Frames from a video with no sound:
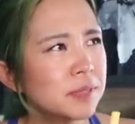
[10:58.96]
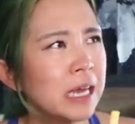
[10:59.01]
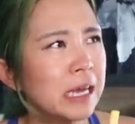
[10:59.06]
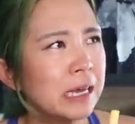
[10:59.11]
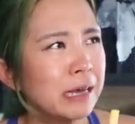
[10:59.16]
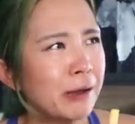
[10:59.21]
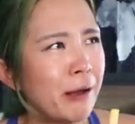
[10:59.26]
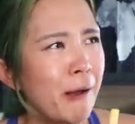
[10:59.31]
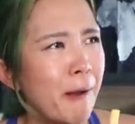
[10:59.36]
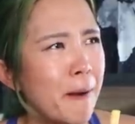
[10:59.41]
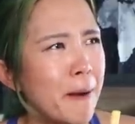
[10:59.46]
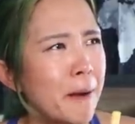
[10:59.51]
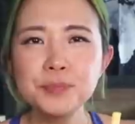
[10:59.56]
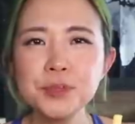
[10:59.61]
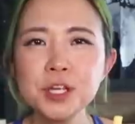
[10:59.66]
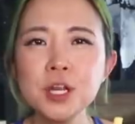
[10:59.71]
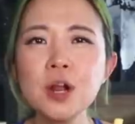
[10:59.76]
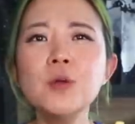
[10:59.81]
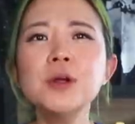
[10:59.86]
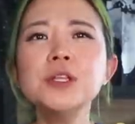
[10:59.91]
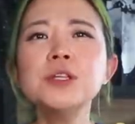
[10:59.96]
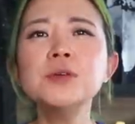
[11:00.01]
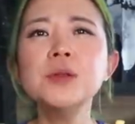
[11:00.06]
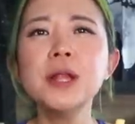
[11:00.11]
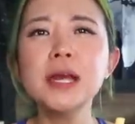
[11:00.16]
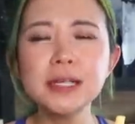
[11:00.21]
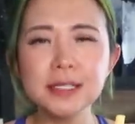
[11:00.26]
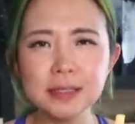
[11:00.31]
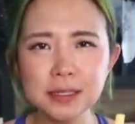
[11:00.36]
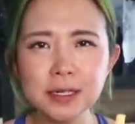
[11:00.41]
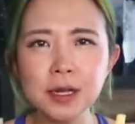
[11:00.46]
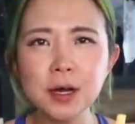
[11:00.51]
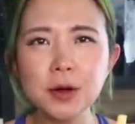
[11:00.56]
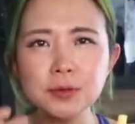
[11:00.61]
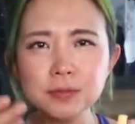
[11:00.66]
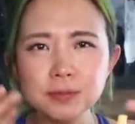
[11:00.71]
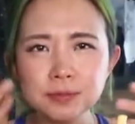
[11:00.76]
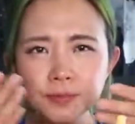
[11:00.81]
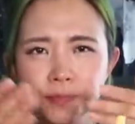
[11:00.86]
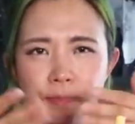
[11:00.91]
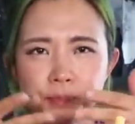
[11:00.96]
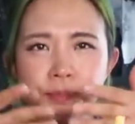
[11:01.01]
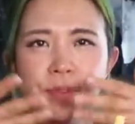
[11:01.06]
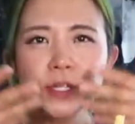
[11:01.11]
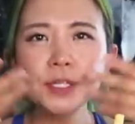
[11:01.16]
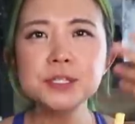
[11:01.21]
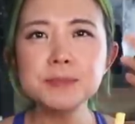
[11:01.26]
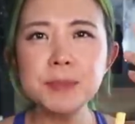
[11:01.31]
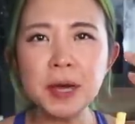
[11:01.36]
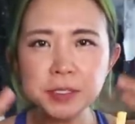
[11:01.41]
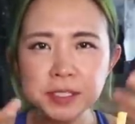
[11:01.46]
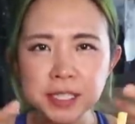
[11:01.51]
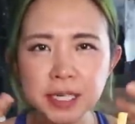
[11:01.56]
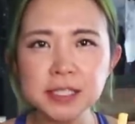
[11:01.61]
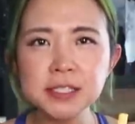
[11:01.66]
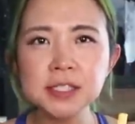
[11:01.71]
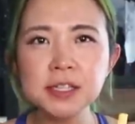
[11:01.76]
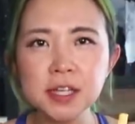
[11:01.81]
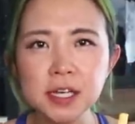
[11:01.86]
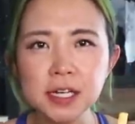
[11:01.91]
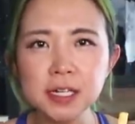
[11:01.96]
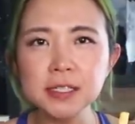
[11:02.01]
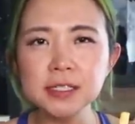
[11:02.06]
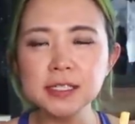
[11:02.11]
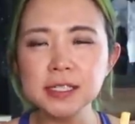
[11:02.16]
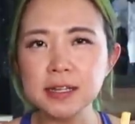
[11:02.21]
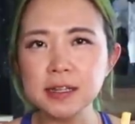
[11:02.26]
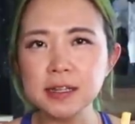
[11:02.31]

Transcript: you know when you like, you know, smell test things